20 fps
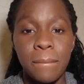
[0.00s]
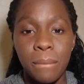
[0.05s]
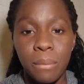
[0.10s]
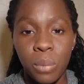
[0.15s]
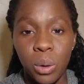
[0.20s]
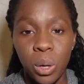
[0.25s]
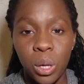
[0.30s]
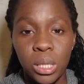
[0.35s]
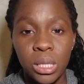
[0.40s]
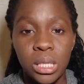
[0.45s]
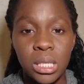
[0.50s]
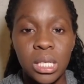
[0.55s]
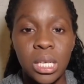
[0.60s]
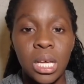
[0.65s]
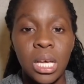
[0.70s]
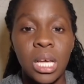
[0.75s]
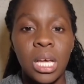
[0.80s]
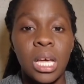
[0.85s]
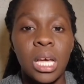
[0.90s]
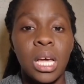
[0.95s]
But
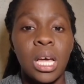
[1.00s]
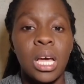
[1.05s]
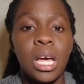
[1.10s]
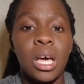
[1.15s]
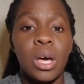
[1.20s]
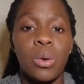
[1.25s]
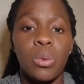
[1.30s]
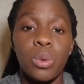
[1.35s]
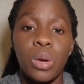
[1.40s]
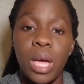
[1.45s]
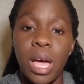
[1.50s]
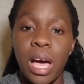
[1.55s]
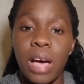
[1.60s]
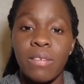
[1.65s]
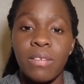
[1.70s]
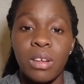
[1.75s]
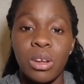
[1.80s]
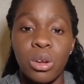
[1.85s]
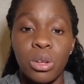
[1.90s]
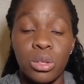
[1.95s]
we
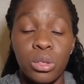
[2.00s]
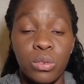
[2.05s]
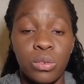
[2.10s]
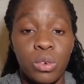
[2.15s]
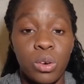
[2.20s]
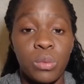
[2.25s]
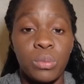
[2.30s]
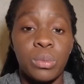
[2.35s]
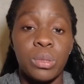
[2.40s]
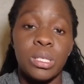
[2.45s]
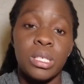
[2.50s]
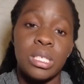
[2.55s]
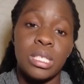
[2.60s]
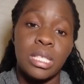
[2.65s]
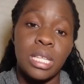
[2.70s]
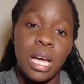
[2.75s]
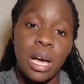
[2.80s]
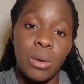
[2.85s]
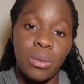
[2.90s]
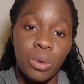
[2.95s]
have a lot of
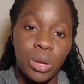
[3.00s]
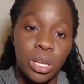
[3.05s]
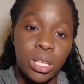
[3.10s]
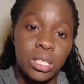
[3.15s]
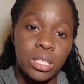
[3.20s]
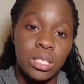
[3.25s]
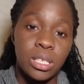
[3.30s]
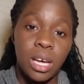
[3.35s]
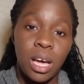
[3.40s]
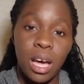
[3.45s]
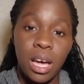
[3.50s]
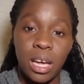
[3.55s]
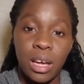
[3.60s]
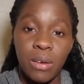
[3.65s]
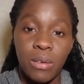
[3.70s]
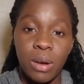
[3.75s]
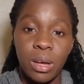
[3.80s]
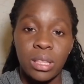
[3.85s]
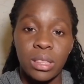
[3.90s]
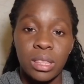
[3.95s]
companies that are willing to
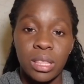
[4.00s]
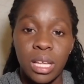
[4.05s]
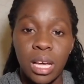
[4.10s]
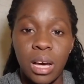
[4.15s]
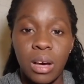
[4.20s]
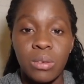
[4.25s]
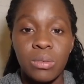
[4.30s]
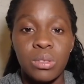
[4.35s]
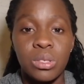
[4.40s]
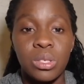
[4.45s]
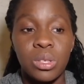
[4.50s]
hire right now.